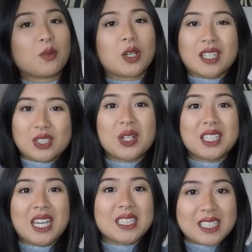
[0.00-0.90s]
work in
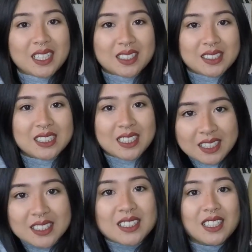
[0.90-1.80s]

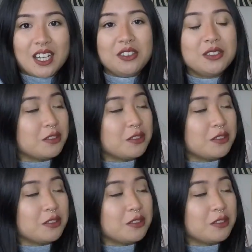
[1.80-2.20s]
2018, you know?